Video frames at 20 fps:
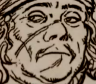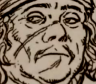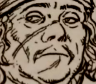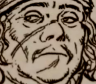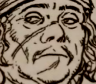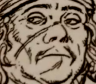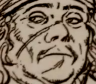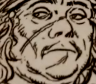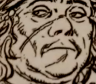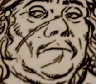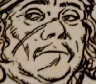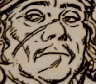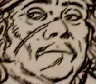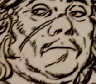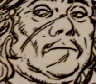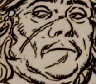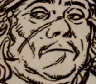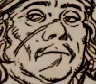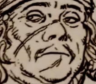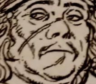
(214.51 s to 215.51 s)
So
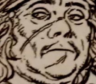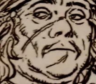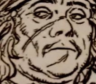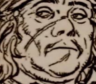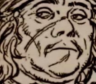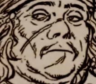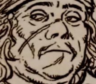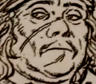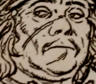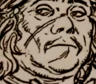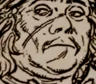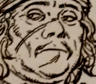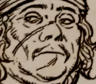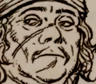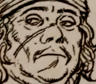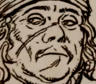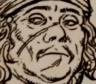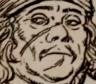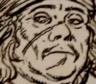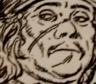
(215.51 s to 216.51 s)
then he's
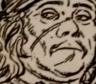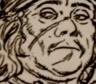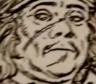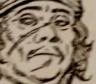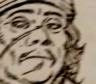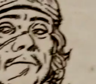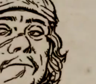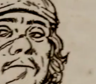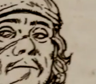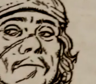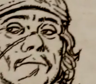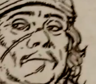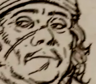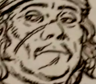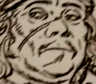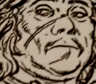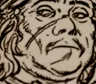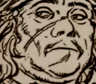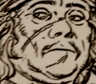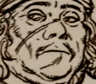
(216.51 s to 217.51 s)
got one final
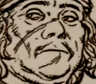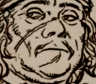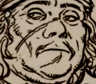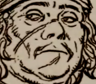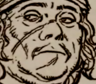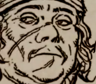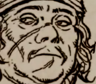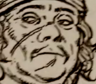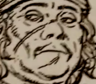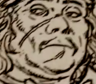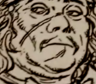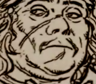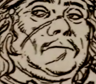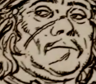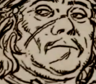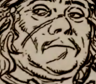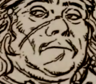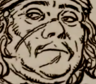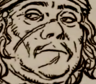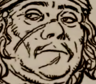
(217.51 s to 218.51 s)
ability, which again,
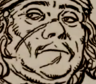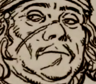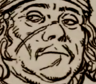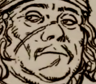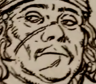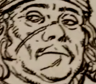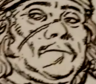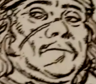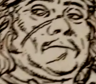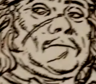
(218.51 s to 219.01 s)
we don't see it